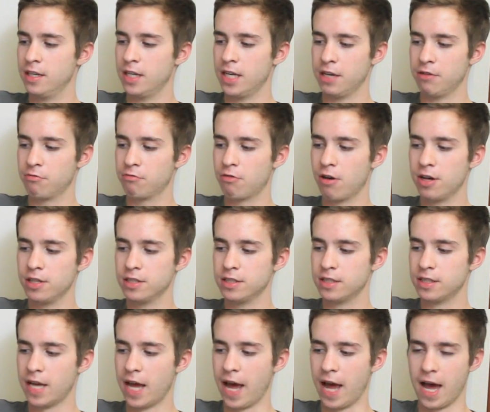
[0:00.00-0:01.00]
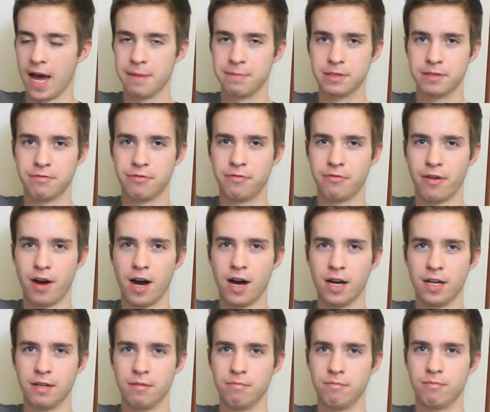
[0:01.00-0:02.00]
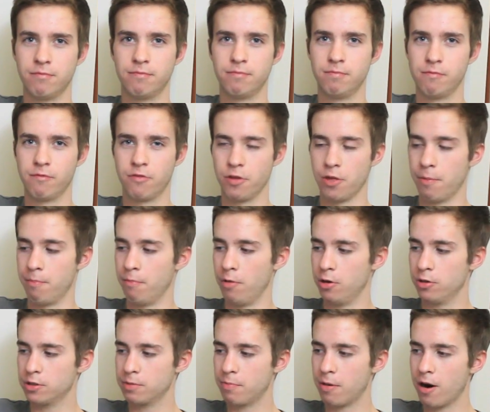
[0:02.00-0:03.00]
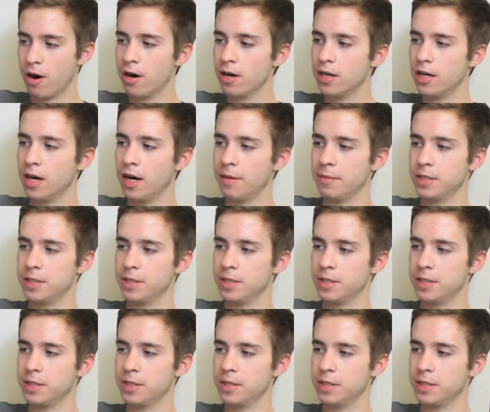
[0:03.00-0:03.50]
It runs apps fine for the most part.